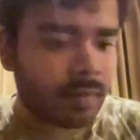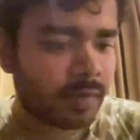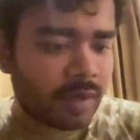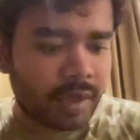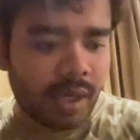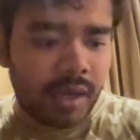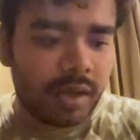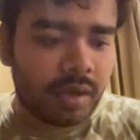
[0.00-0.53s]

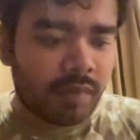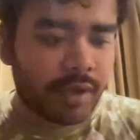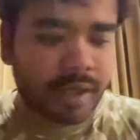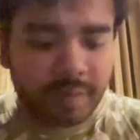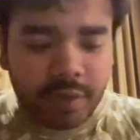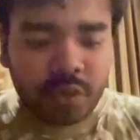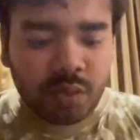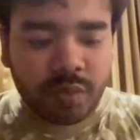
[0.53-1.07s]
Yeah, what it
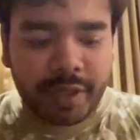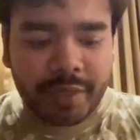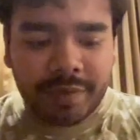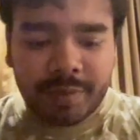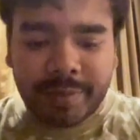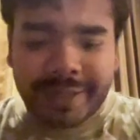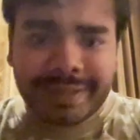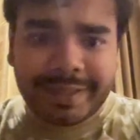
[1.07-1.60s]
will do, it will
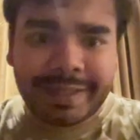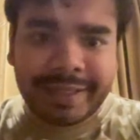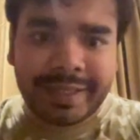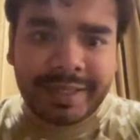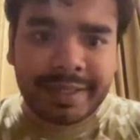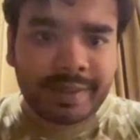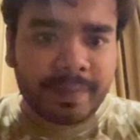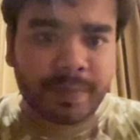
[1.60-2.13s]
basically
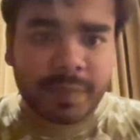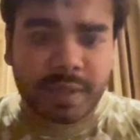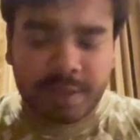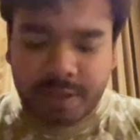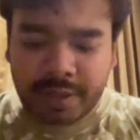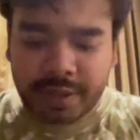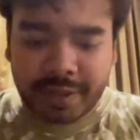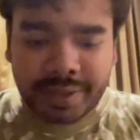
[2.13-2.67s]

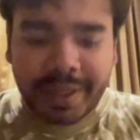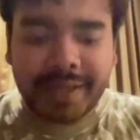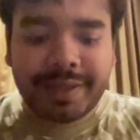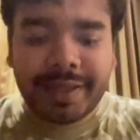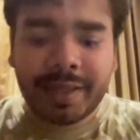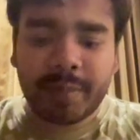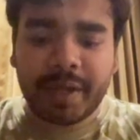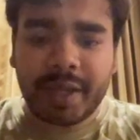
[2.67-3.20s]
get
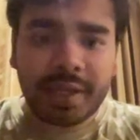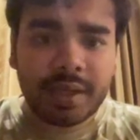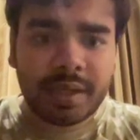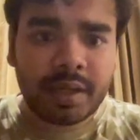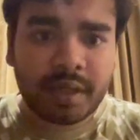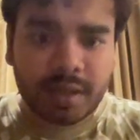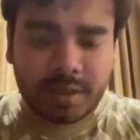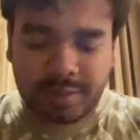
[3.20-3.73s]
the API.
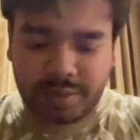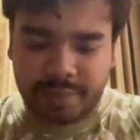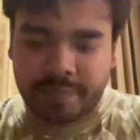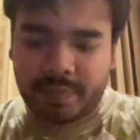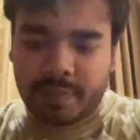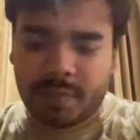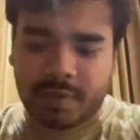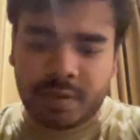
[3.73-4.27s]

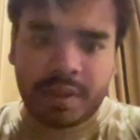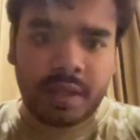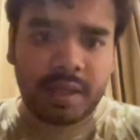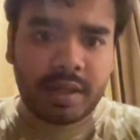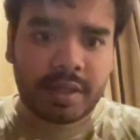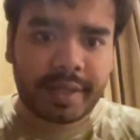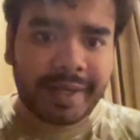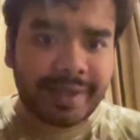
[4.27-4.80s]
Yeah,
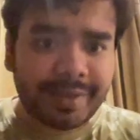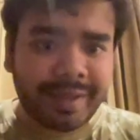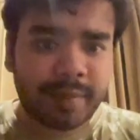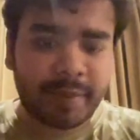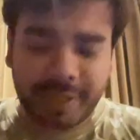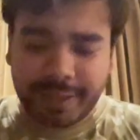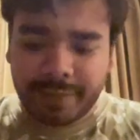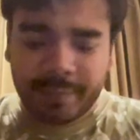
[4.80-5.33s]
get the
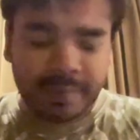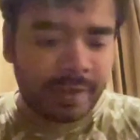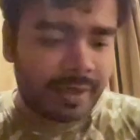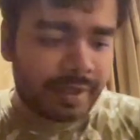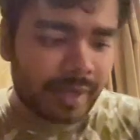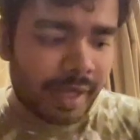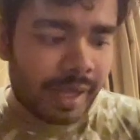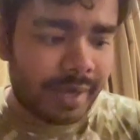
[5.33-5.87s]
API,
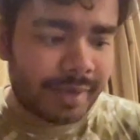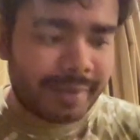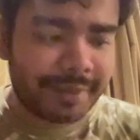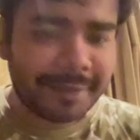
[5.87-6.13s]
and